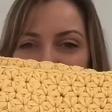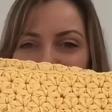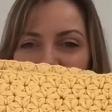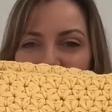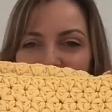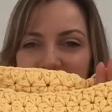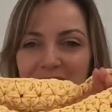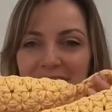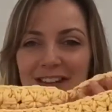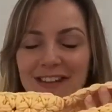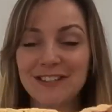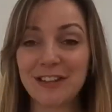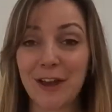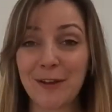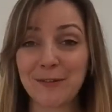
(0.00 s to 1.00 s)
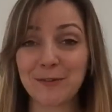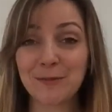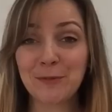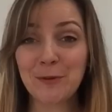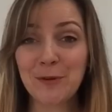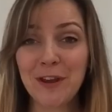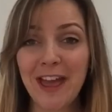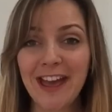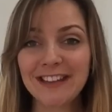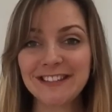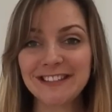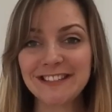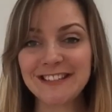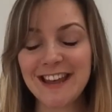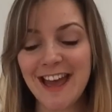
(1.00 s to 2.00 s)
She turned four
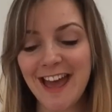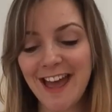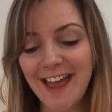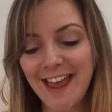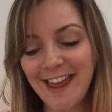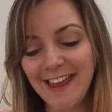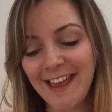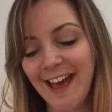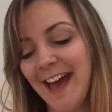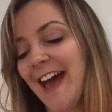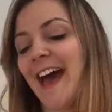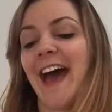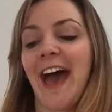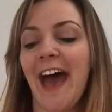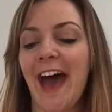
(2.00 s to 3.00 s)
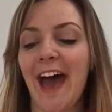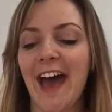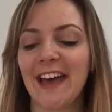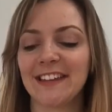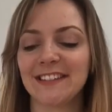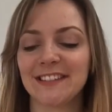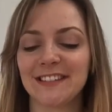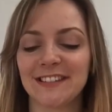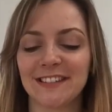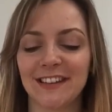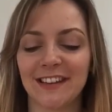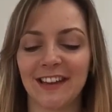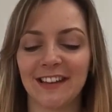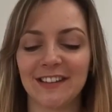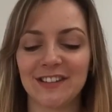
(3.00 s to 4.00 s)
yesterday, and
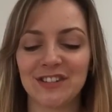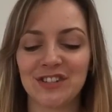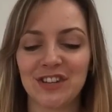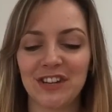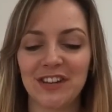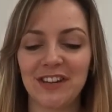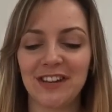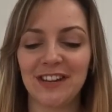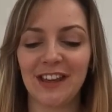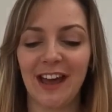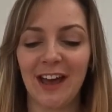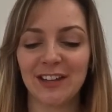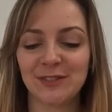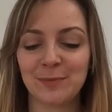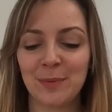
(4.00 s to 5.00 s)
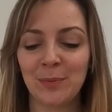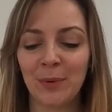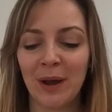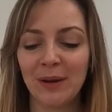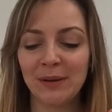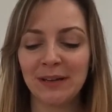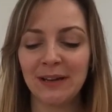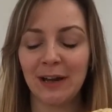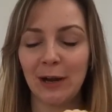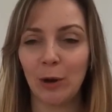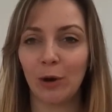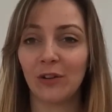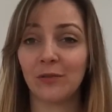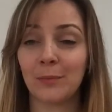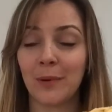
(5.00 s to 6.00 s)
she has been wearing a
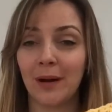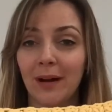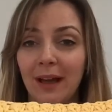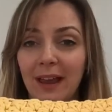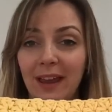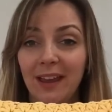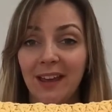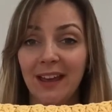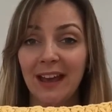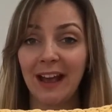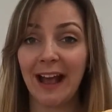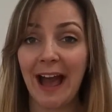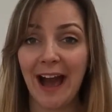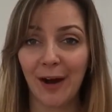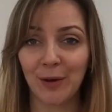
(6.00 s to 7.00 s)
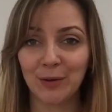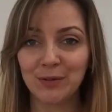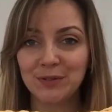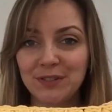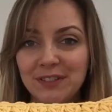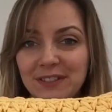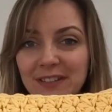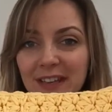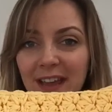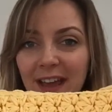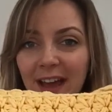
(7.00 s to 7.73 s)
lot of my cowls.